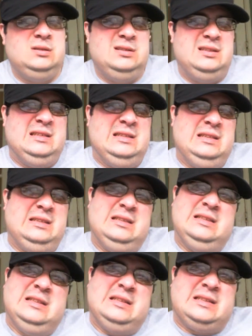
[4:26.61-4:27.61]

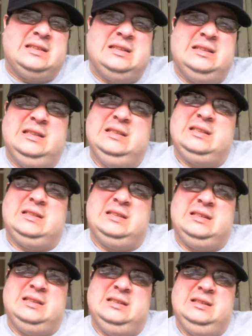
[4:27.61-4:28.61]
It
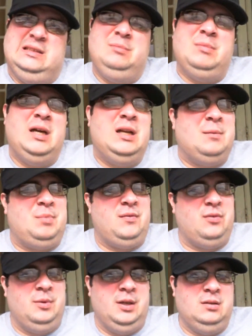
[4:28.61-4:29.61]
might not be
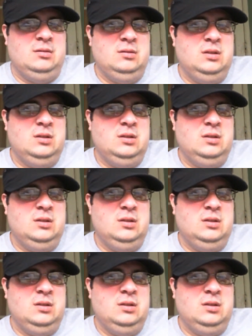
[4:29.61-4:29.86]
for me.